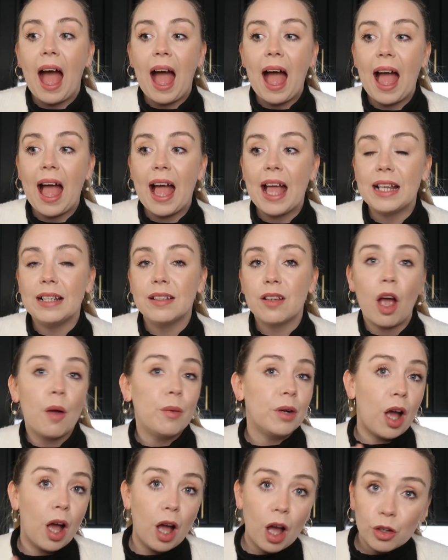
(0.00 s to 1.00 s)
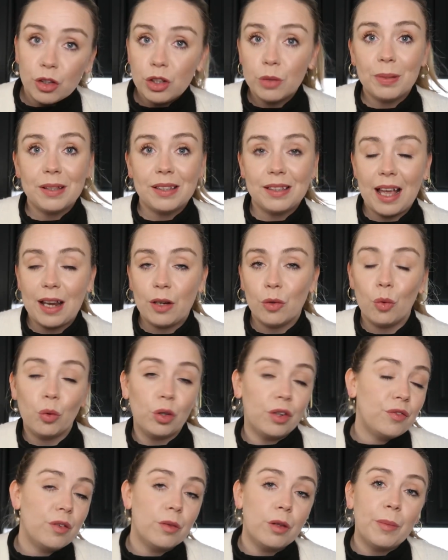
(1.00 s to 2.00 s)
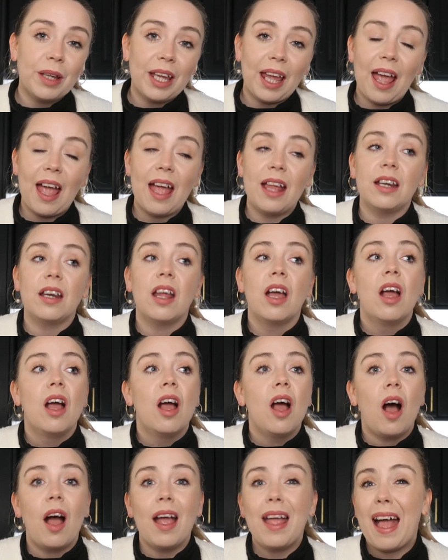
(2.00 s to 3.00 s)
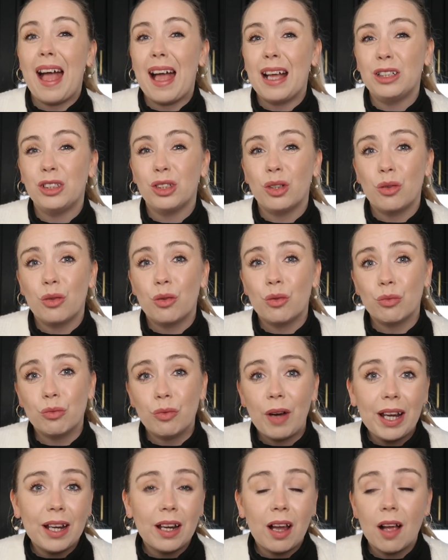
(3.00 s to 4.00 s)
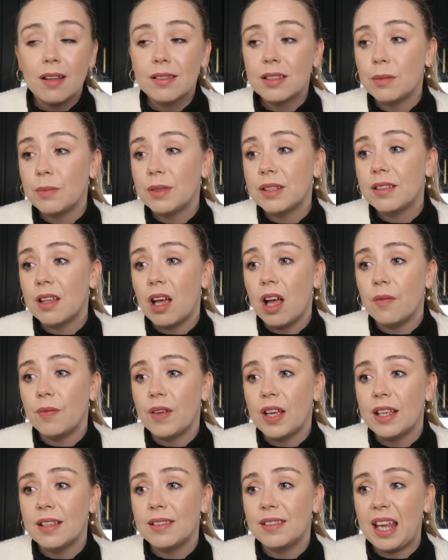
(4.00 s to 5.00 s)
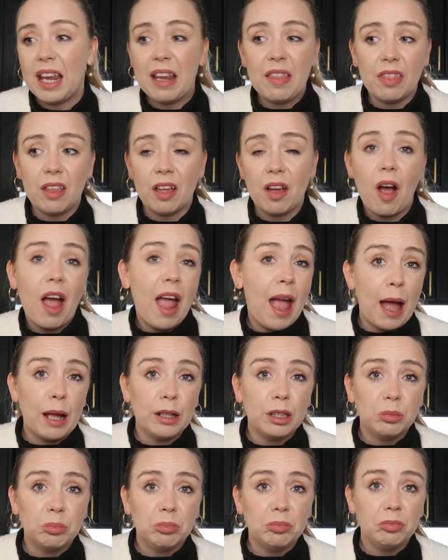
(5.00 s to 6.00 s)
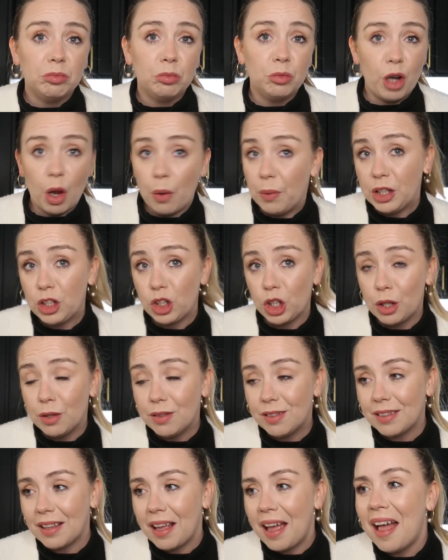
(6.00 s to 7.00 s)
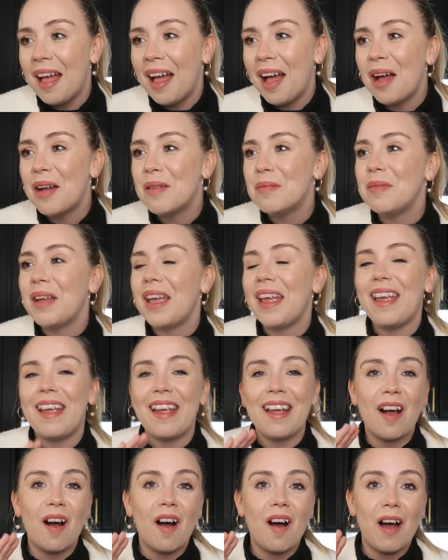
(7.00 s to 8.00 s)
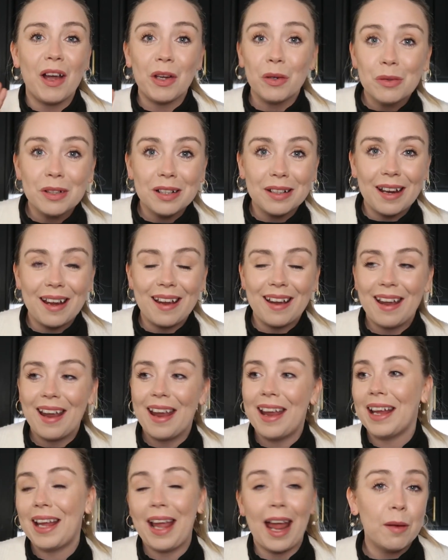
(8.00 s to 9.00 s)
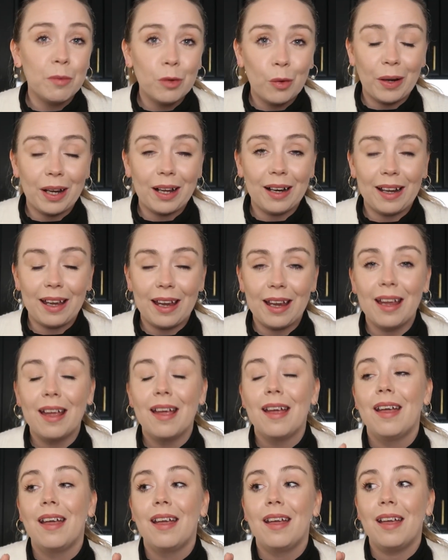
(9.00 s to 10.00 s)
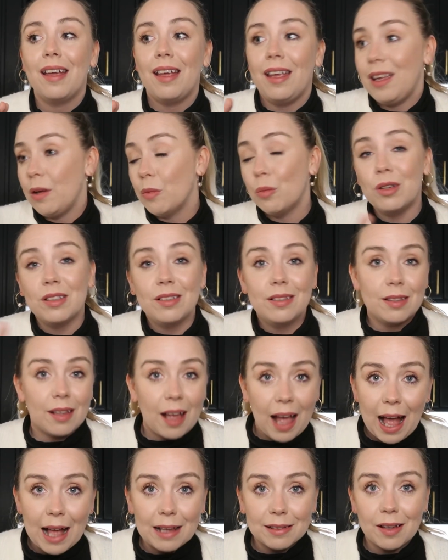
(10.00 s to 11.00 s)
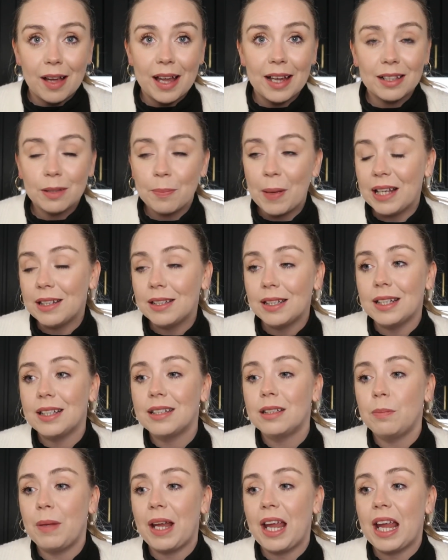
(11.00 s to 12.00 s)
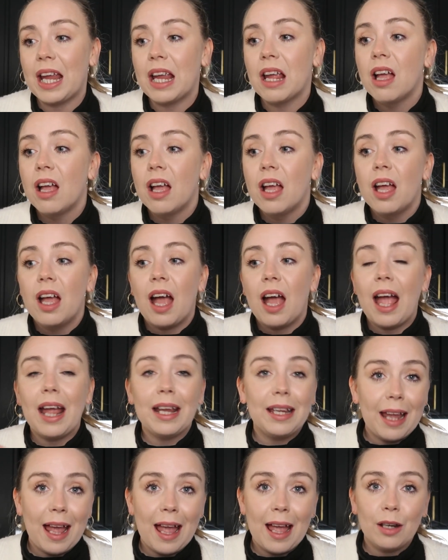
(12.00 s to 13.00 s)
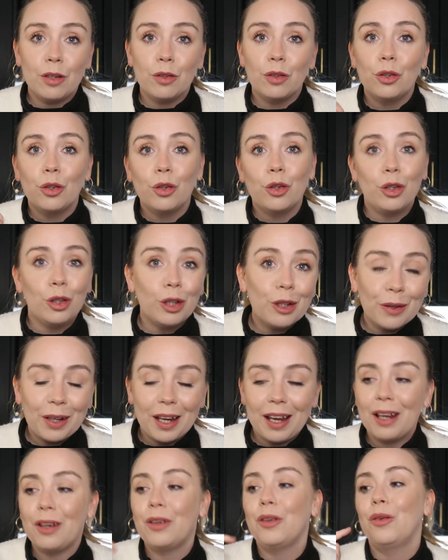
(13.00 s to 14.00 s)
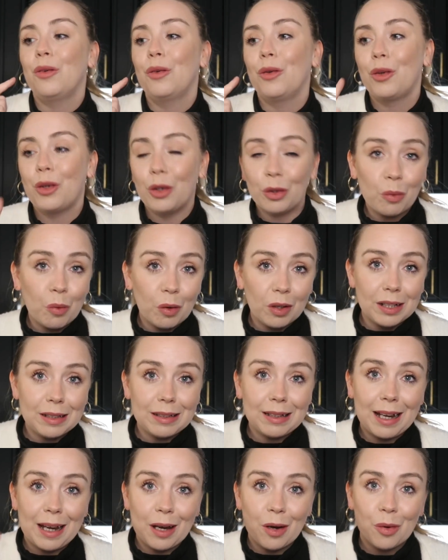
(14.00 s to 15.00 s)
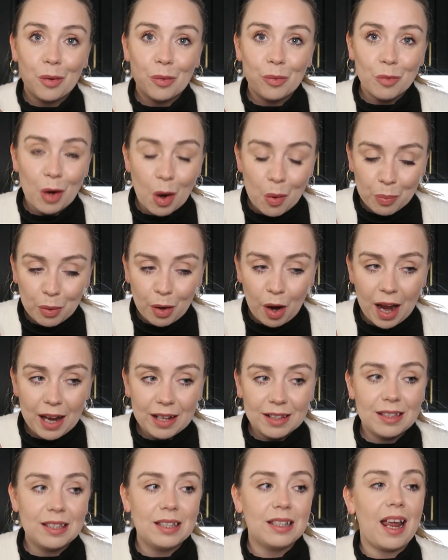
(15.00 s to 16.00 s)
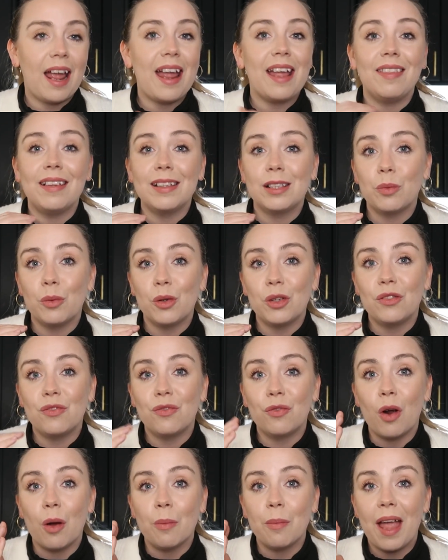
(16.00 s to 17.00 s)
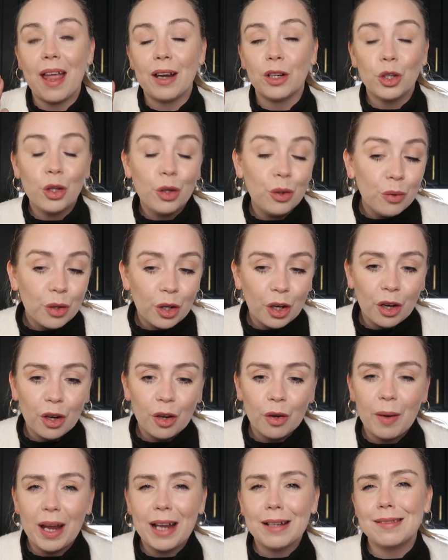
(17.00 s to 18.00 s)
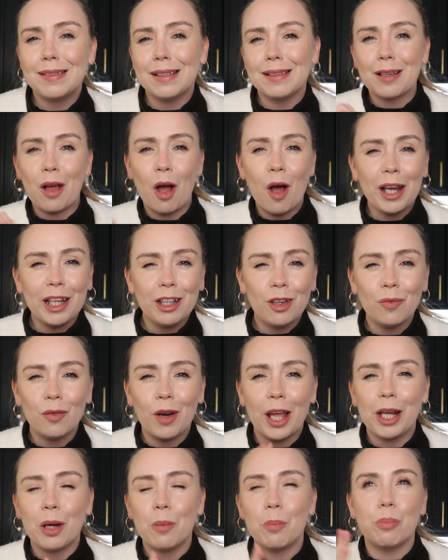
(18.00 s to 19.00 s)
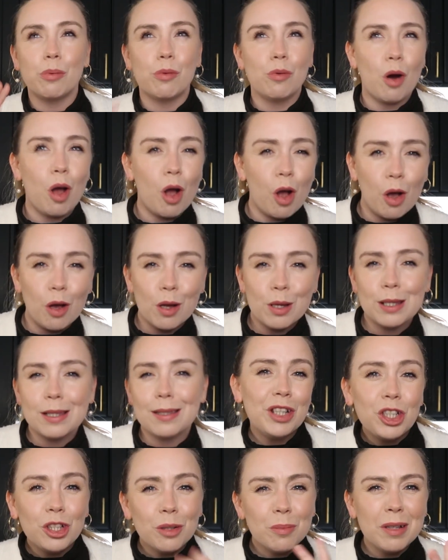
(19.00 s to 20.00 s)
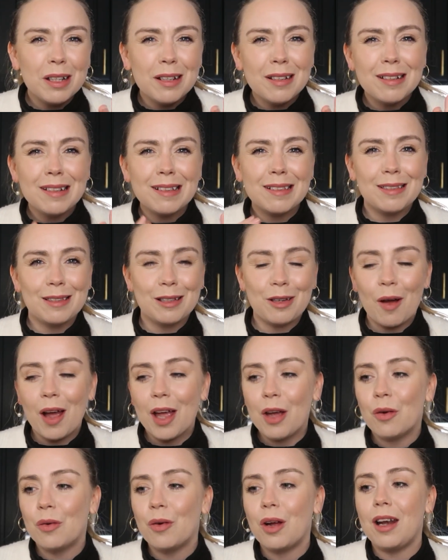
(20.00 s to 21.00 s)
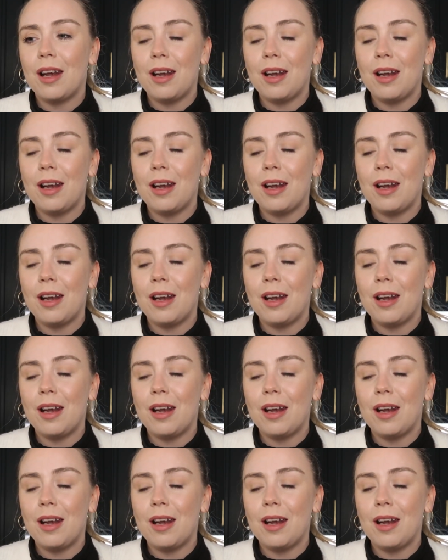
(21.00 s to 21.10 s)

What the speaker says: and I would 100% order from them again. I had great customer service in that I had no issues. I ordered it, it came quickly, it was as I expected it to be. Again, good looking, good quality, well priced. This was from Nkuku. It's this kind of like brass fisherman style